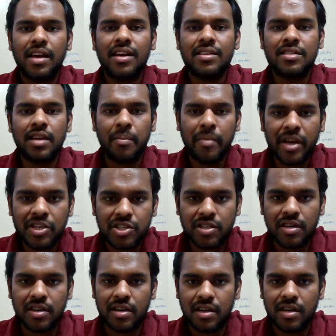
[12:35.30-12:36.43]
is a
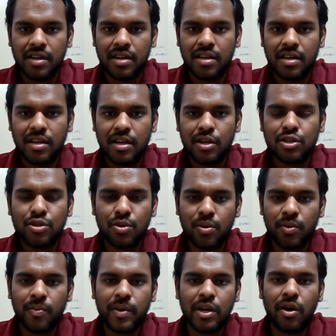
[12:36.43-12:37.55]
mixture.
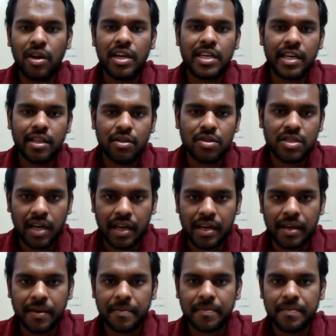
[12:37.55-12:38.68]
So we call it
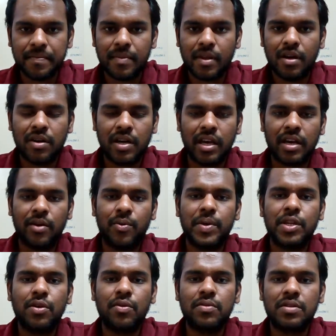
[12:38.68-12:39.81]
Hindustani. Okay,
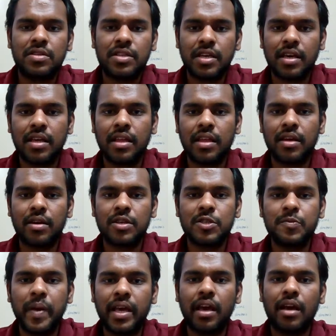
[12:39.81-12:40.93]
we don't see
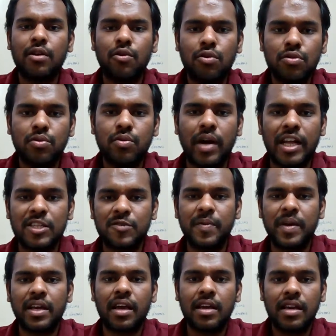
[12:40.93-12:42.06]
speaking Urdu and
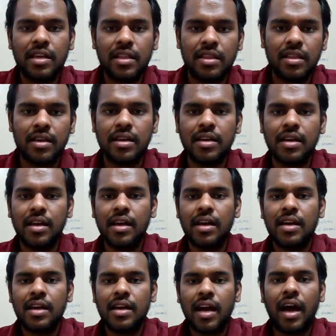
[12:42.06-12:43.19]
speaking Hindi
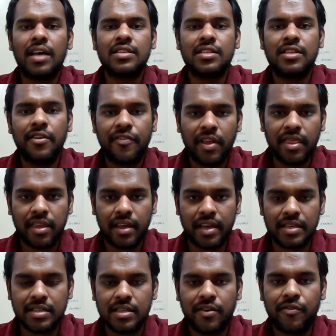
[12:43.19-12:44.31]
as different
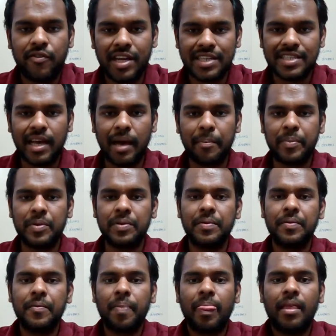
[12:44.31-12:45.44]
things. For example,
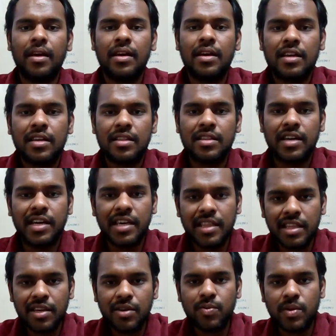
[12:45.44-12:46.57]
the
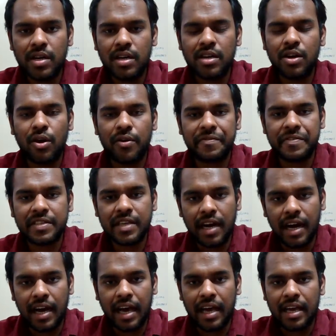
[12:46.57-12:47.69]
Hindi word of
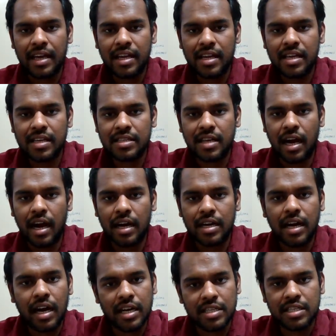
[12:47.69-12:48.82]
sky is
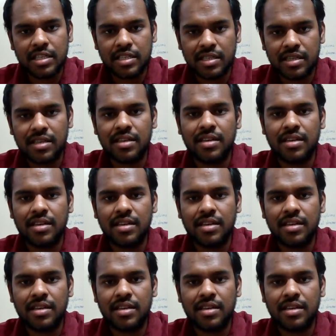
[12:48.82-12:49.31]
Akash